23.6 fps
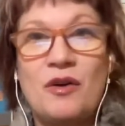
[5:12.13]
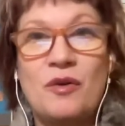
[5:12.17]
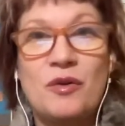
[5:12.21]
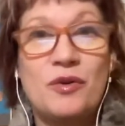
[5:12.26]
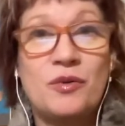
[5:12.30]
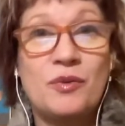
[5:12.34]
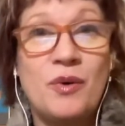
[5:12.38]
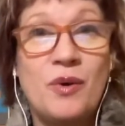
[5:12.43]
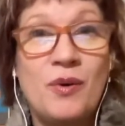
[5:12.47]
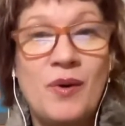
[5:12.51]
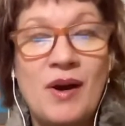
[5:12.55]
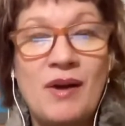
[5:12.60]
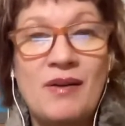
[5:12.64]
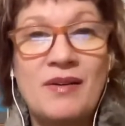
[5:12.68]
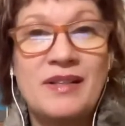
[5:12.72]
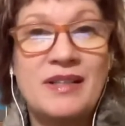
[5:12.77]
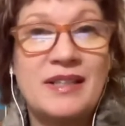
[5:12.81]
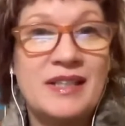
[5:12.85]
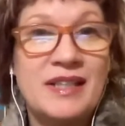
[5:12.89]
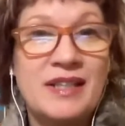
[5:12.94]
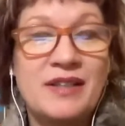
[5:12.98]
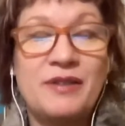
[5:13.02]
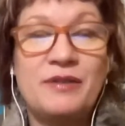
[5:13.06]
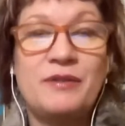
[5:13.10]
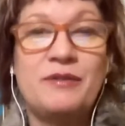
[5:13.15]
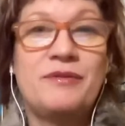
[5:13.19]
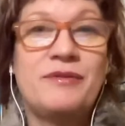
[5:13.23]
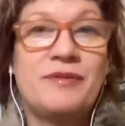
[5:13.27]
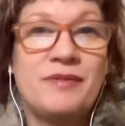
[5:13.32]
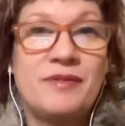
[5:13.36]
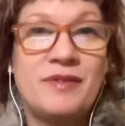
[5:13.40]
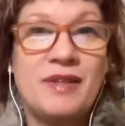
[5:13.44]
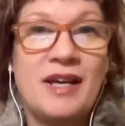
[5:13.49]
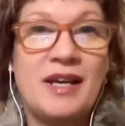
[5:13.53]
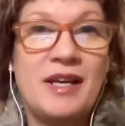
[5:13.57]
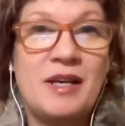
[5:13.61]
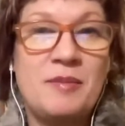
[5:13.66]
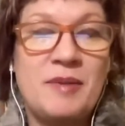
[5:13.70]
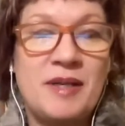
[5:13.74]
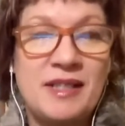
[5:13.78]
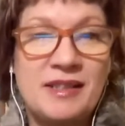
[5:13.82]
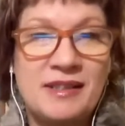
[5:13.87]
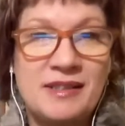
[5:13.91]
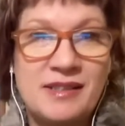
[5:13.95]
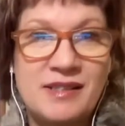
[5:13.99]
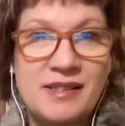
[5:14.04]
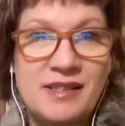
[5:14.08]
throw out and give
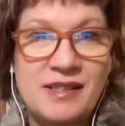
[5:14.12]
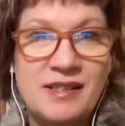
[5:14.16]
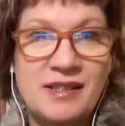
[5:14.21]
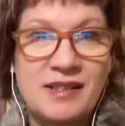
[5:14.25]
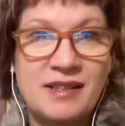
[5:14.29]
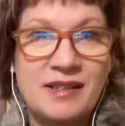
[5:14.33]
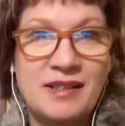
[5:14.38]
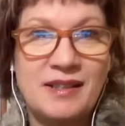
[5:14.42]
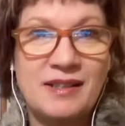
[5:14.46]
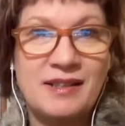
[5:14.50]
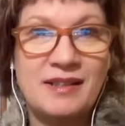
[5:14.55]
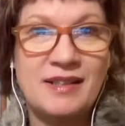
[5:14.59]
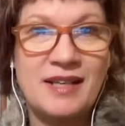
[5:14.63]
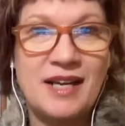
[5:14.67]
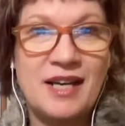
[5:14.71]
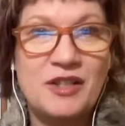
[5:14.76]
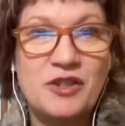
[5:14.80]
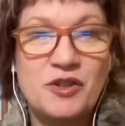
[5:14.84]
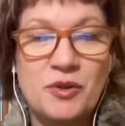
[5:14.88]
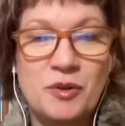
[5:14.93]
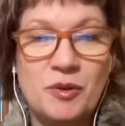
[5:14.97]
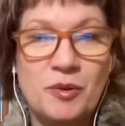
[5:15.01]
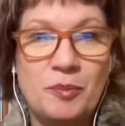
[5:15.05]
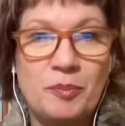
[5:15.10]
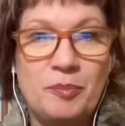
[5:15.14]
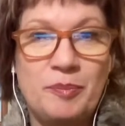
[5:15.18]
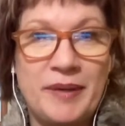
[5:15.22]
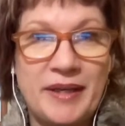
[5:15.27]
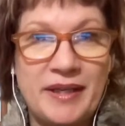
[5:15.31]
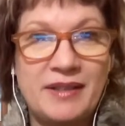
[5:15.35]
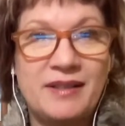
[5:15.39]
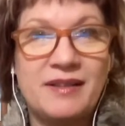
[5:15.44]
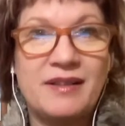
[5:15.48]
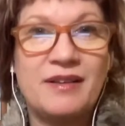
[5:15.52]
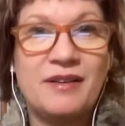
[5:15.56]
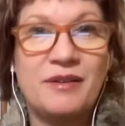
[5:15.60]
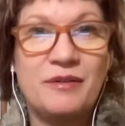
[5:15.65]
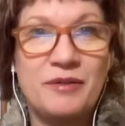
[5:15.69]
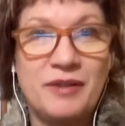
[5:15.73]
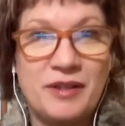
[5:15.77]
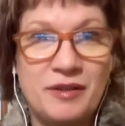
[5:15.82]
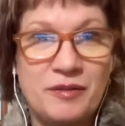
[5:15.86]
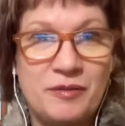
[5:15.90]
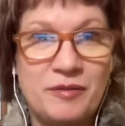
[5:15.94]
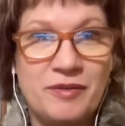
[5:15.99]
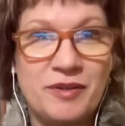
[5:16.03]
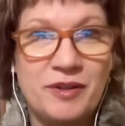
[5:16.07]
anybody listening an extra bit of
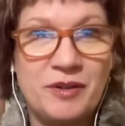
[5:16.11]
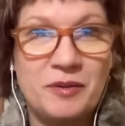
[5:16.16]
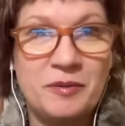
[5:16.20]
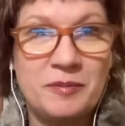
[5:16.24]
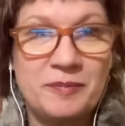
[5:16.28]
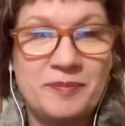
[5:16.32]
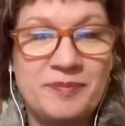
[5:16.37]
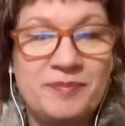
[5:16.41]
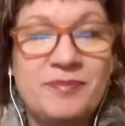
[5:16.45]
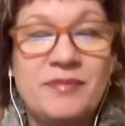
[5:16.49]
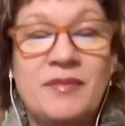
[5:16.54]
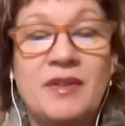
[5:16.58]
info.